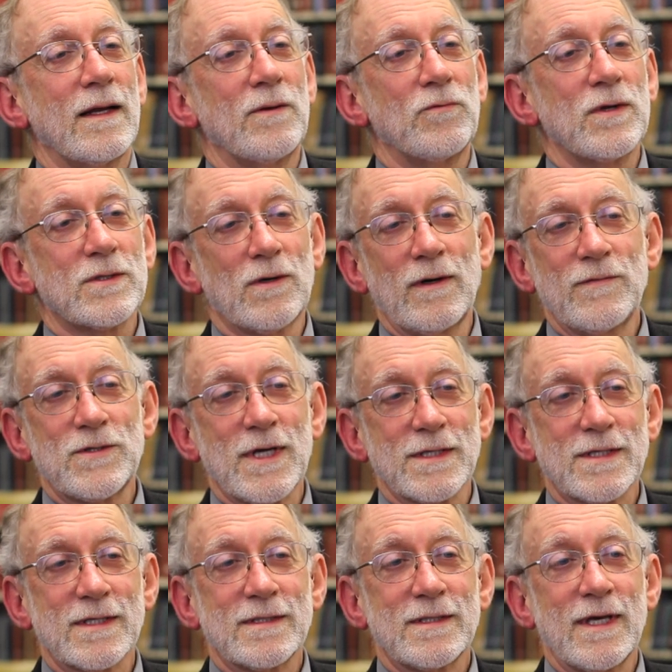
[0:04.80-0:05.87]
Restorative
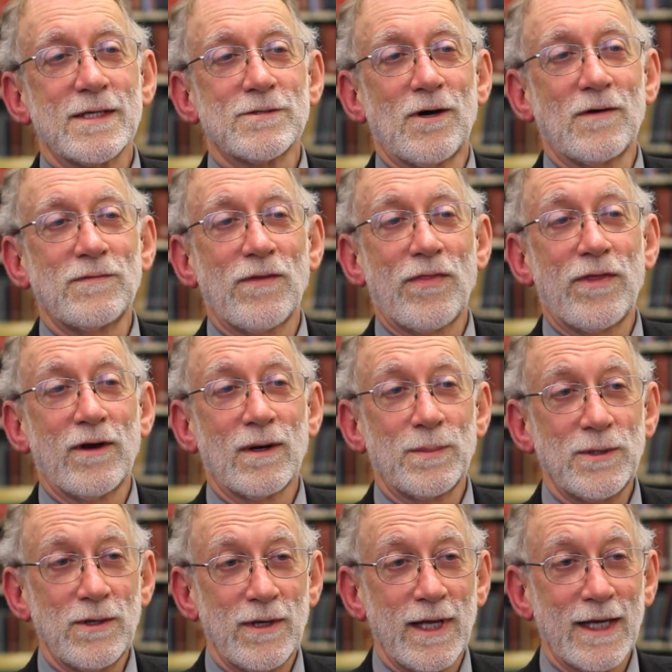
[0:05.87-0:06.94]
justice is often
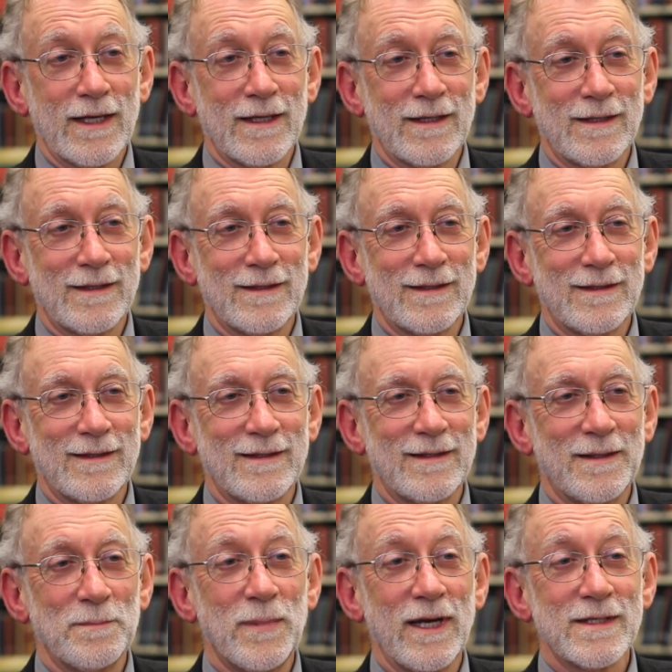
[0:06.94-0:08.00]
therapeutic,
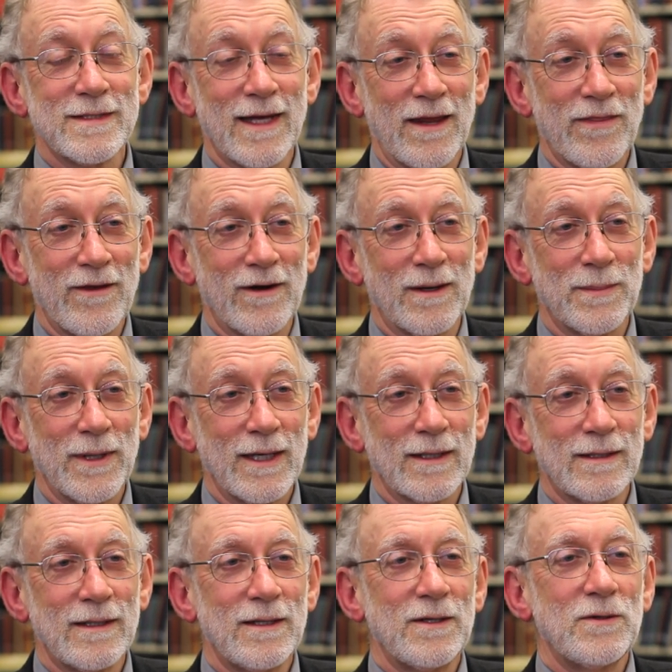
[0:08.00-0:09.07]
but it's not therapy.
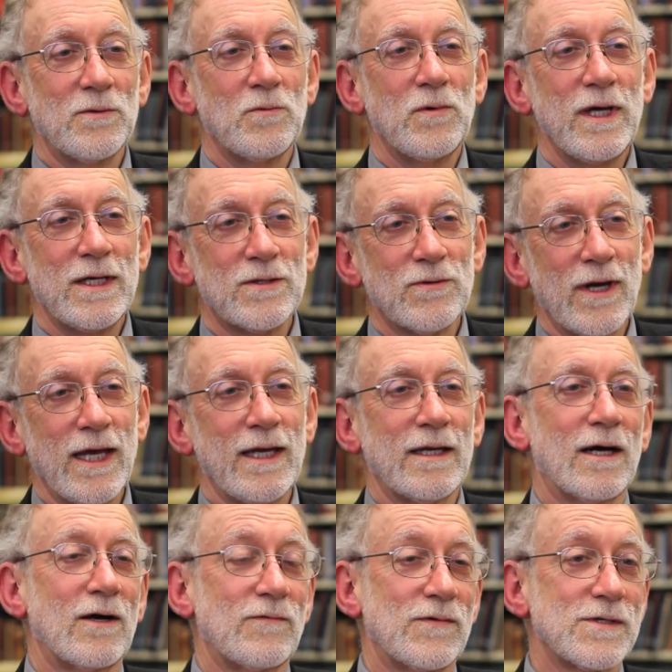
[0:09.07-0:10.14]
We train
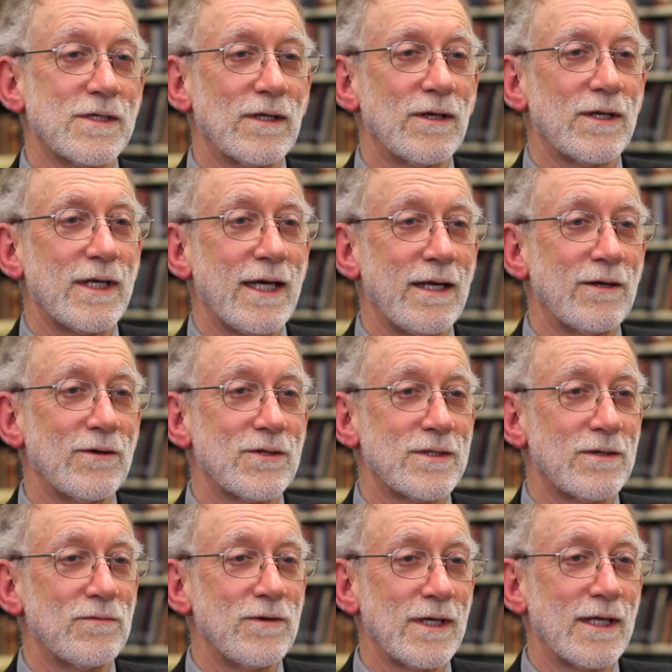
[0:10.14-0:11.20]
our facilitators
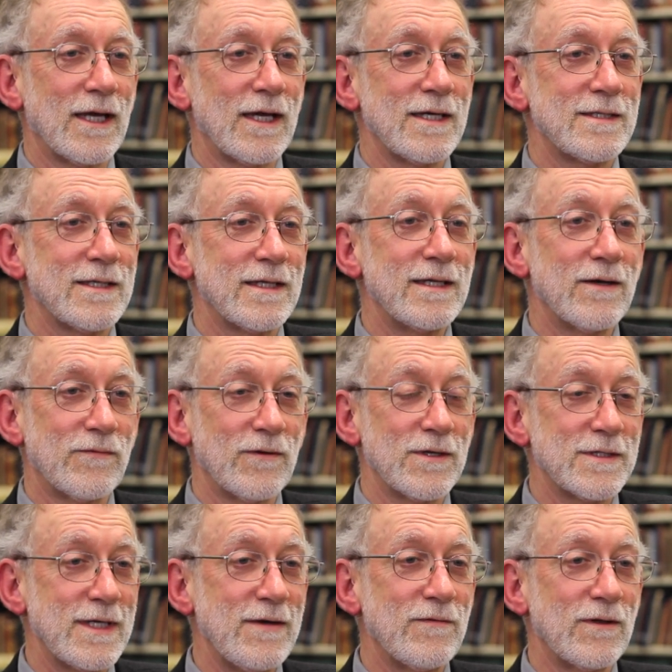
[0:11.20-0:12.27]
to realize the
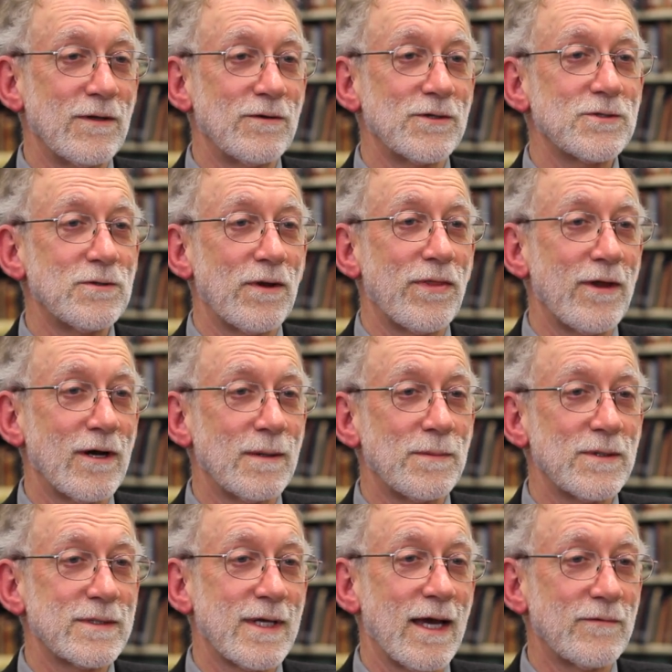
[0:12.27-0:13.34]
difference. Even those who are
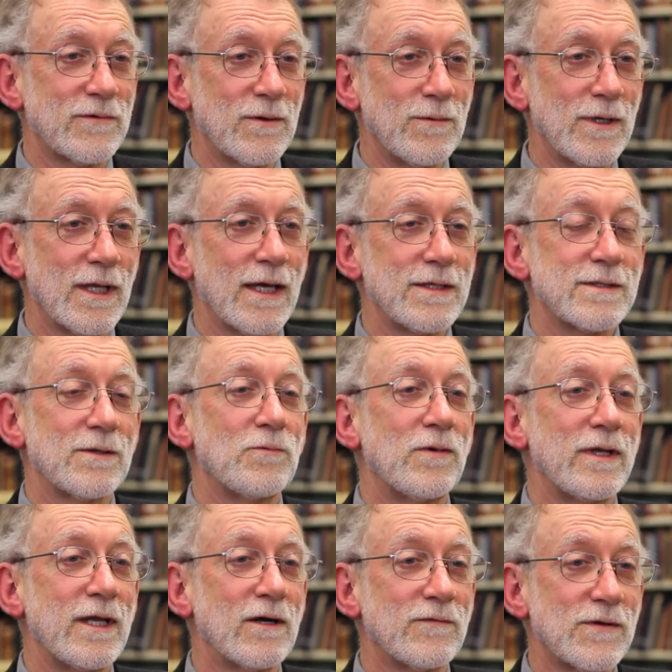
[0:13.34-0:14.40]
therapists have to realize that
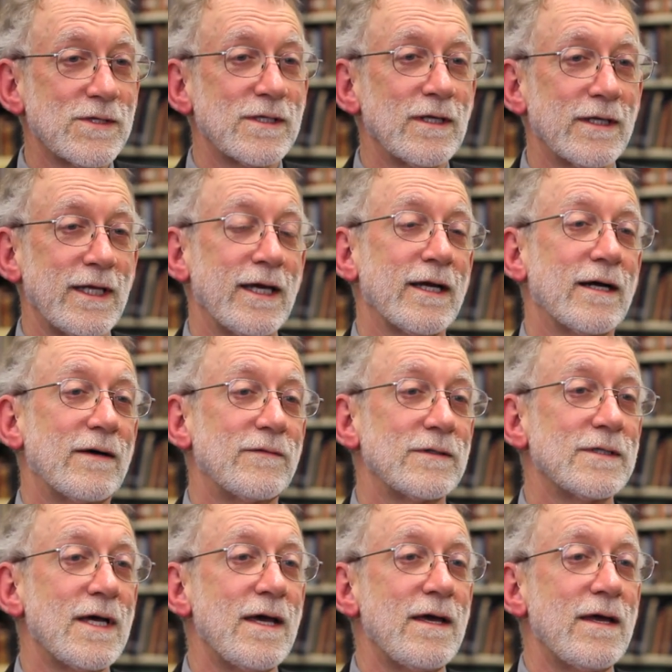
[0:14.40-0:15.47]
when they're facilitating a
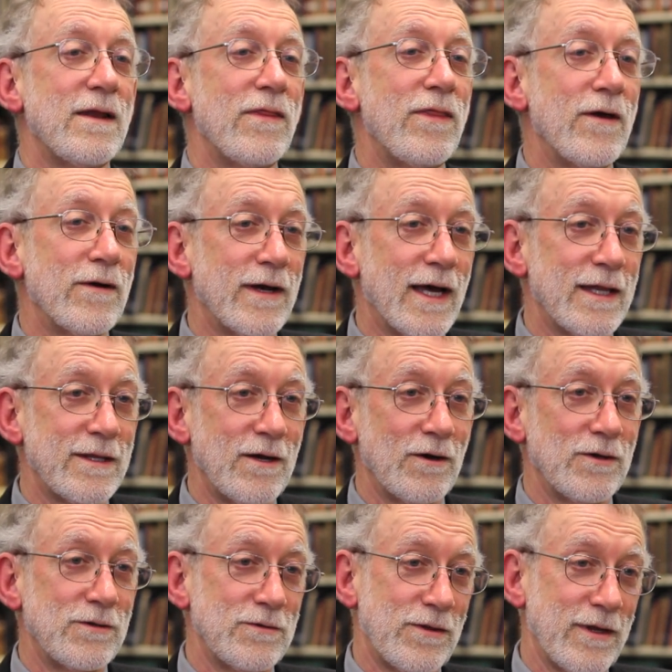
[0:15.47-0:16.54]
conference, they're not there
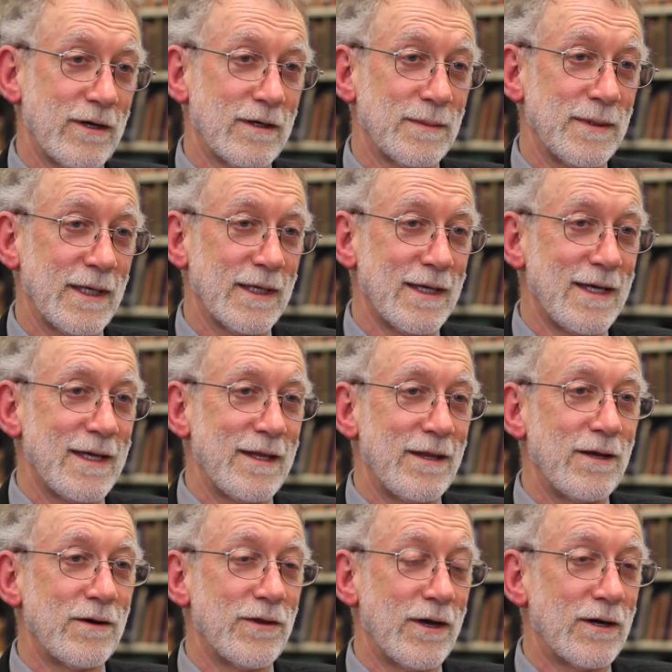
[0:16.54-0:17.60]
to do therapy.
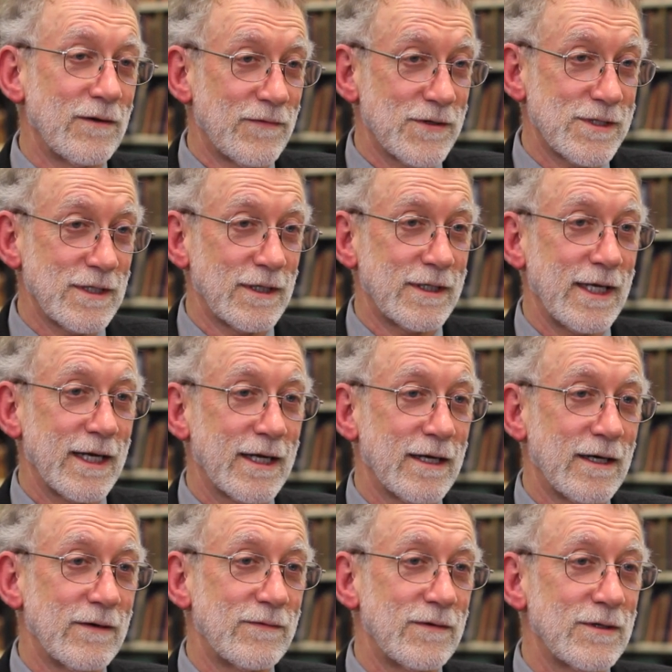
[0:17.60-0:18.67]
They're there to facilitate a
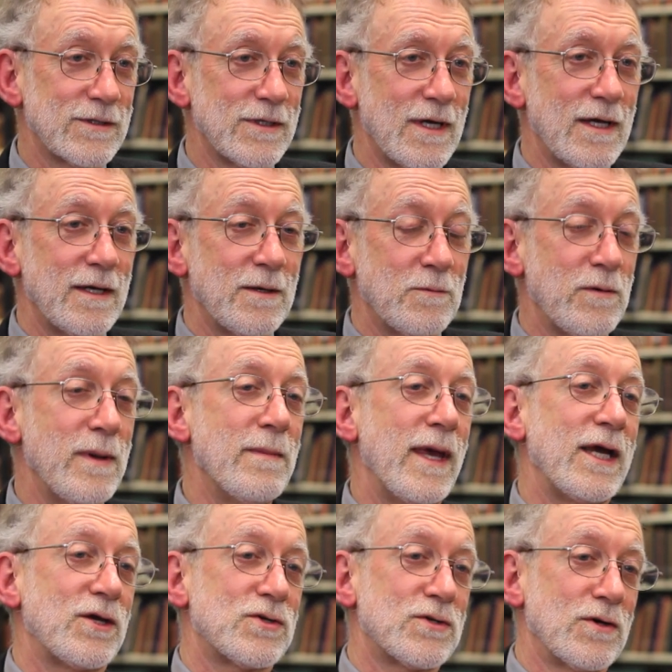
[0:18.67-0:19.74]
conference. We
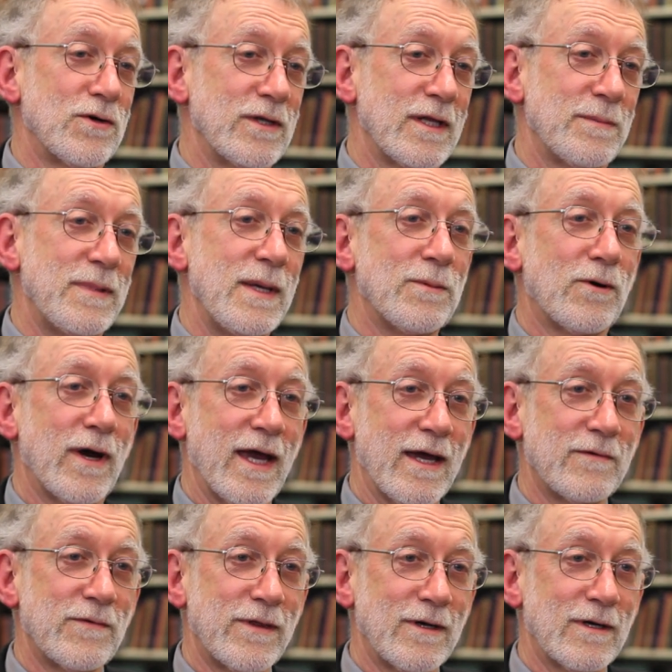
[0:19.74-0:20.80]
make sure that people
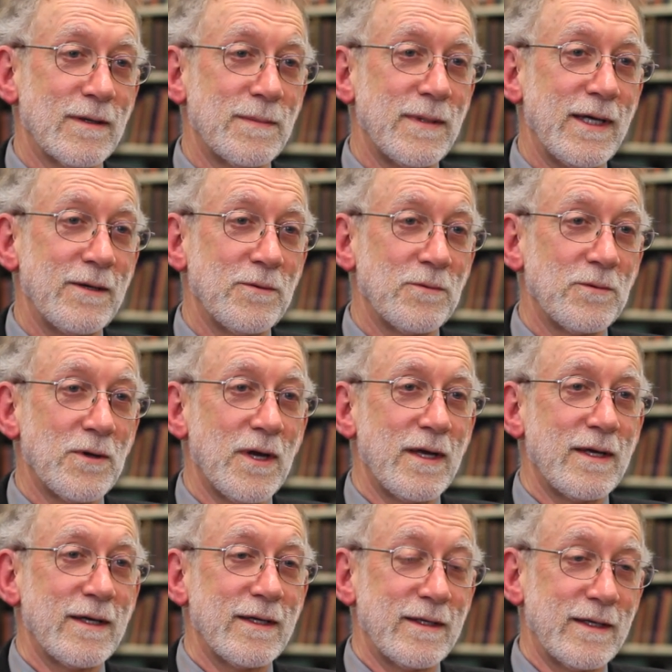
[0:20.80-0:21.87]
have therapy
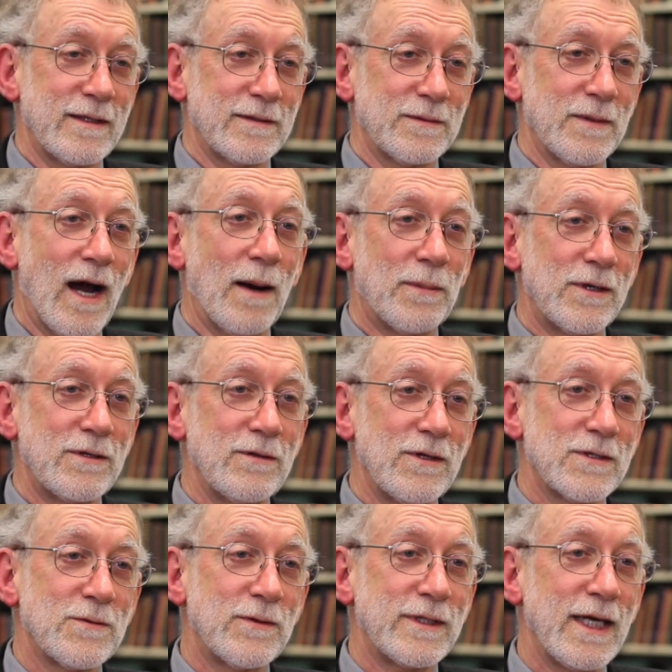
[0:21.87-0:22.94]

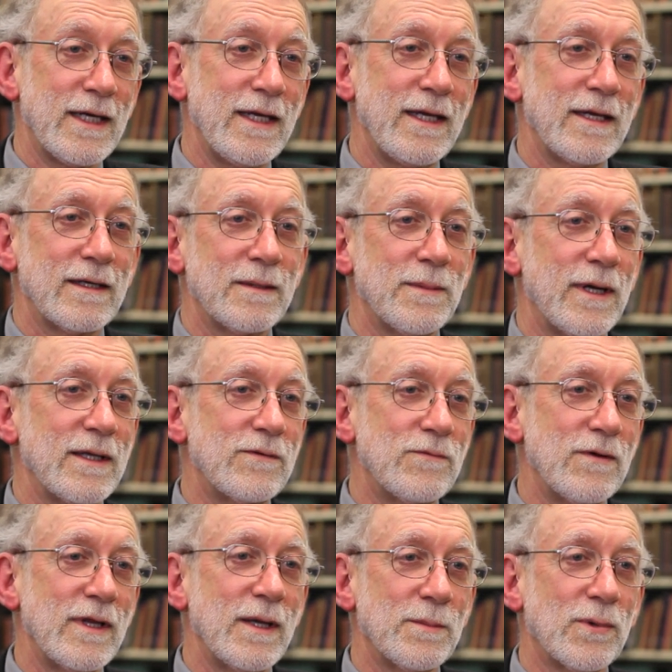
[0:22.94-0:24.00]
opportunities when they need it, but it's
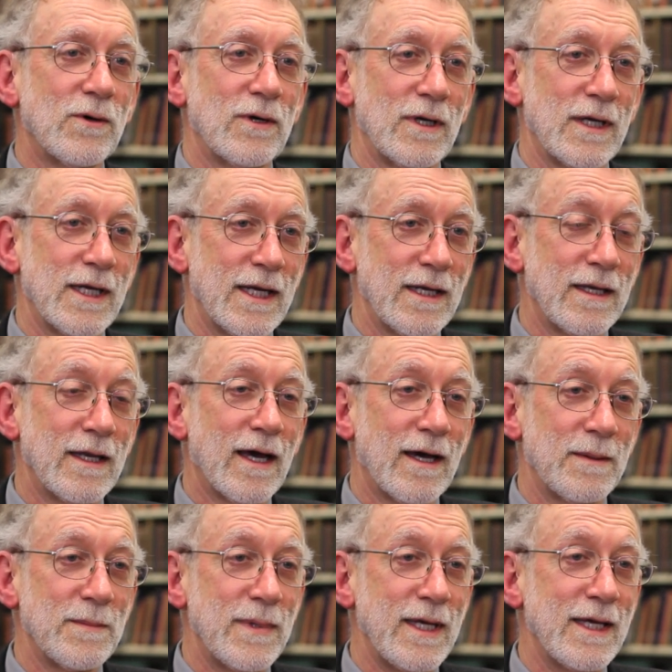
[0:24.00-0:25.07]
really important that it
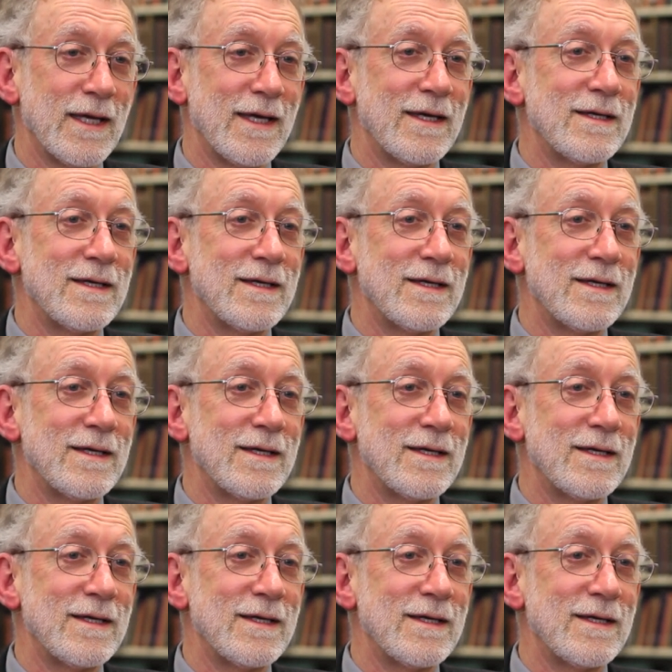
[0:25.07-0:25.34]
not be